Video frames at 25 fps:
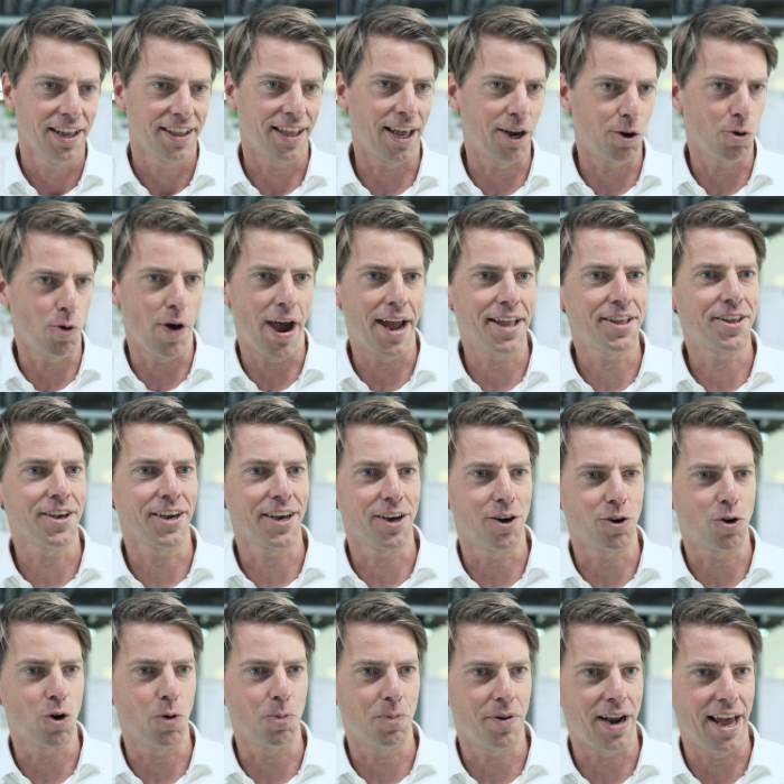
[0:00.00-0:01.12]
then you're entering a
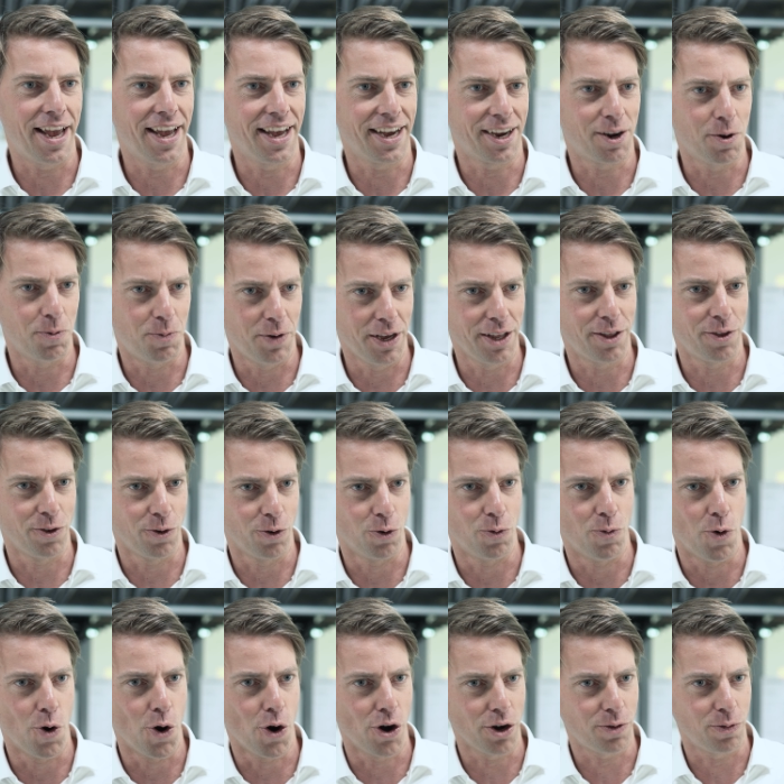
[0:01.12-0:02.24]
complete new
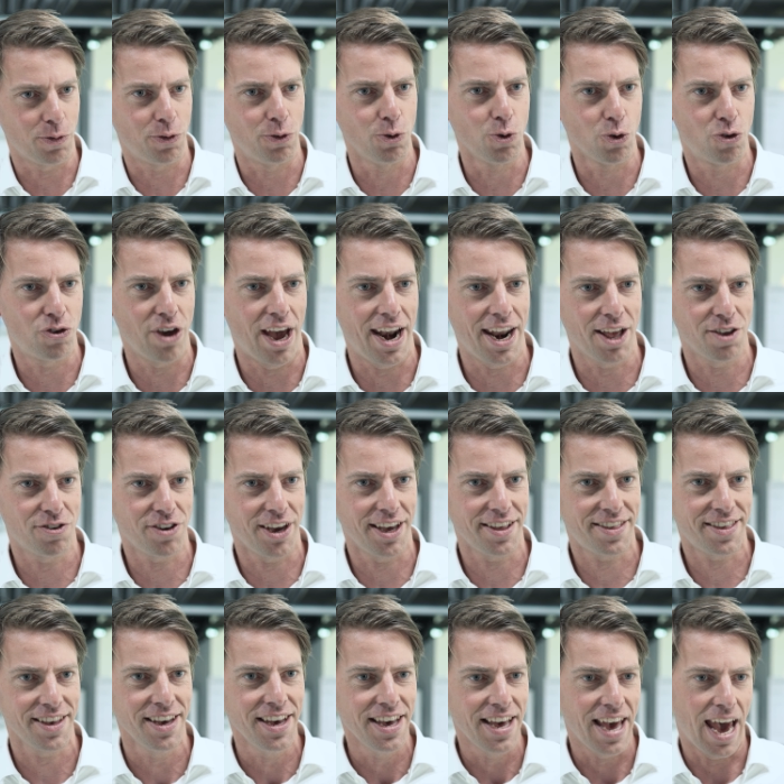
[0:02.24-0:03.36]
world with new
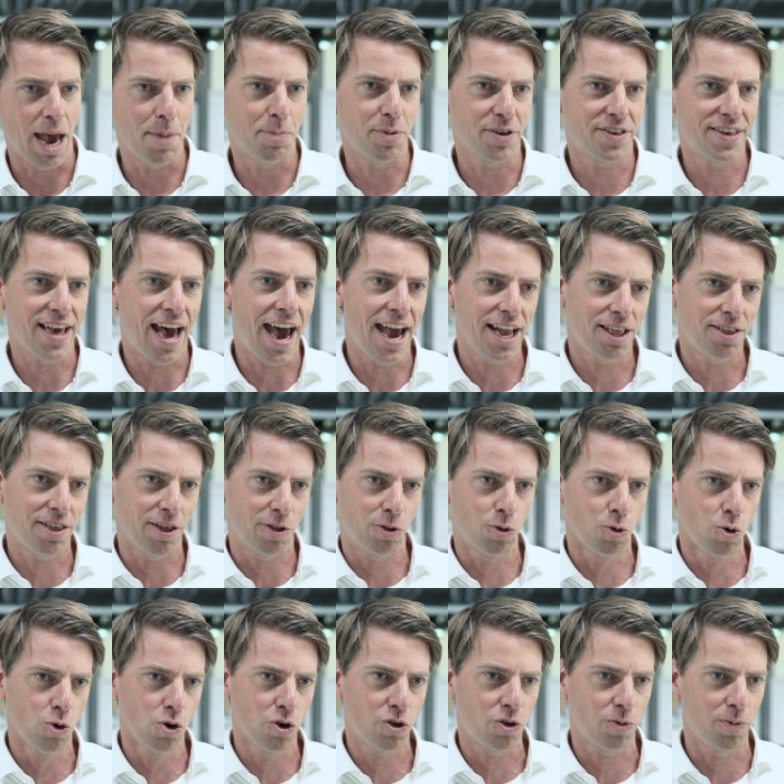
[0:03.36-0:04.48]
challenges. And besides the
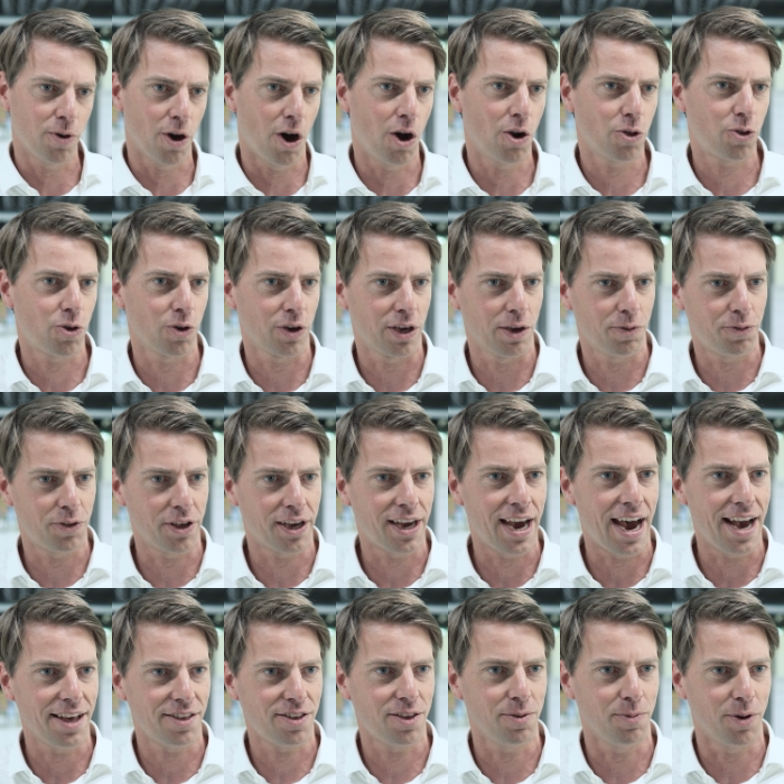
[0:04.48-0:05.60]
tools, we also give the
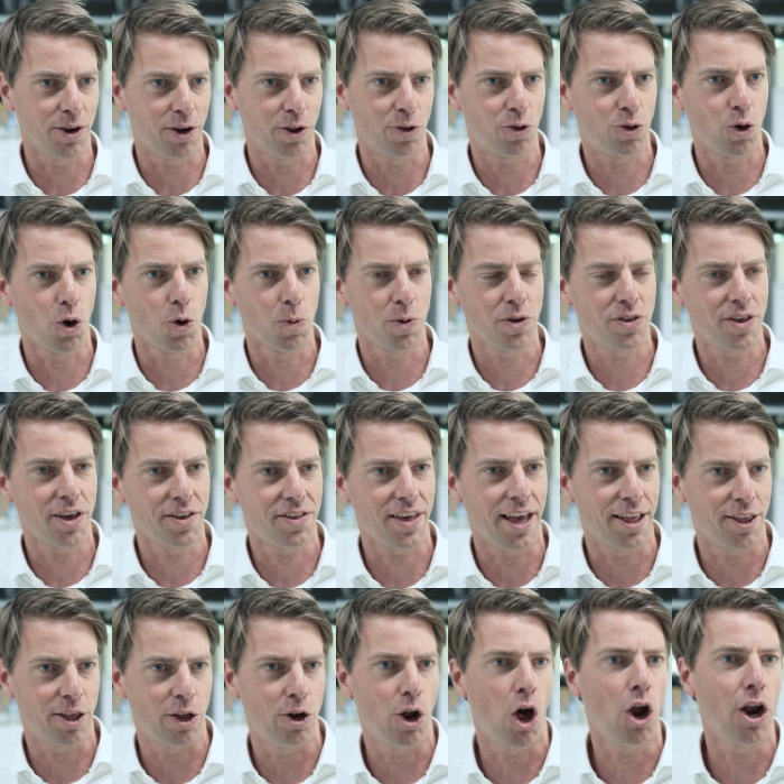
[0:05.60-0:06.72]
customer the services
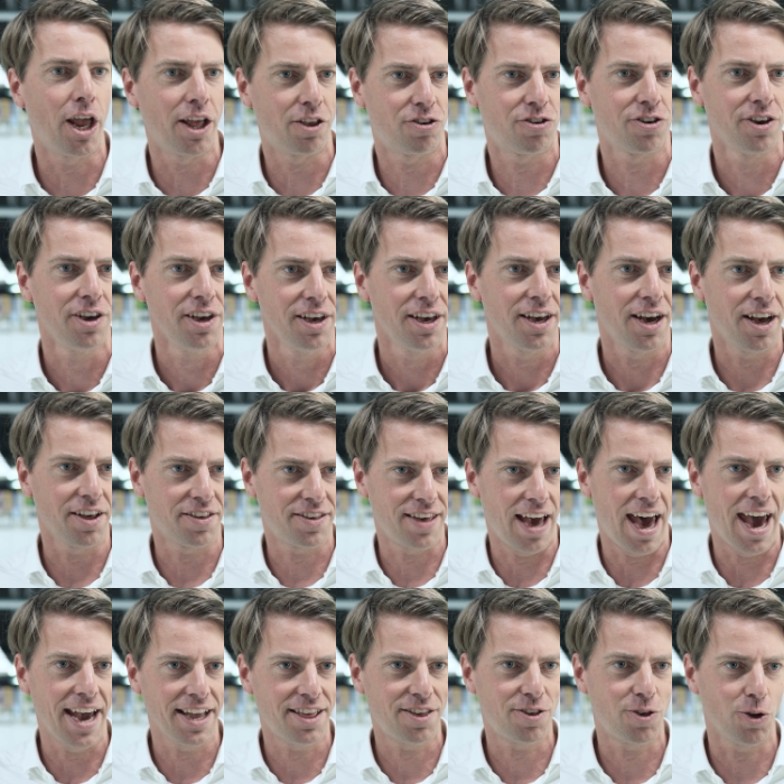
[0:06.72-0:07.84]
and the knowledge
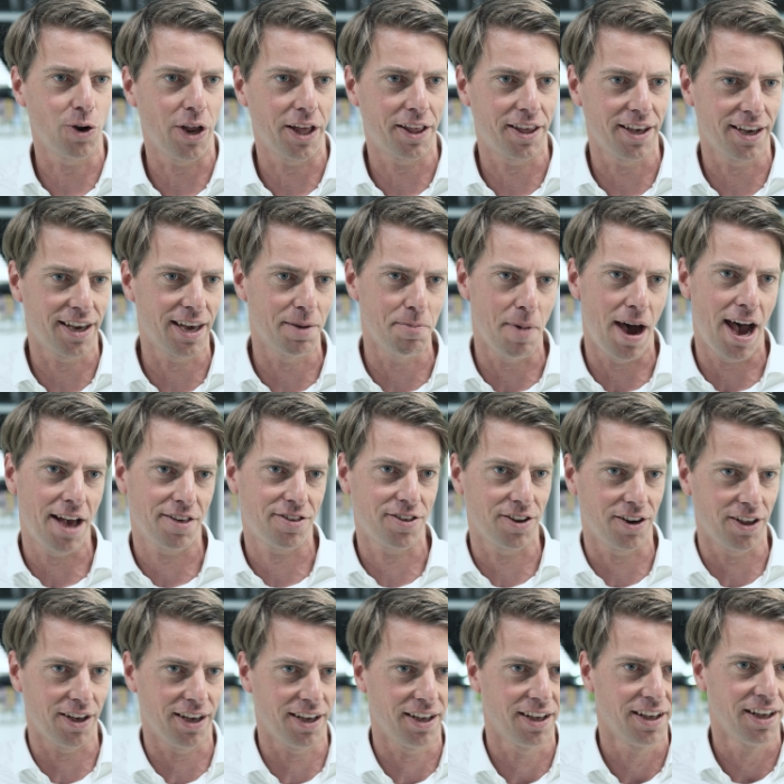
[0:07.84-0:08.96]
aside so that he can master
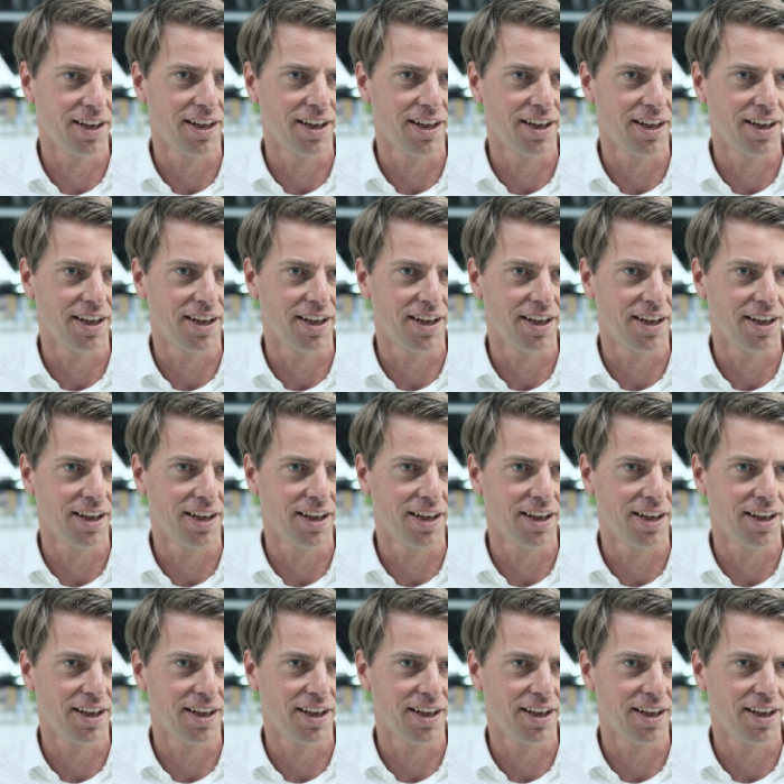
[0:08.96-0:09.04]
the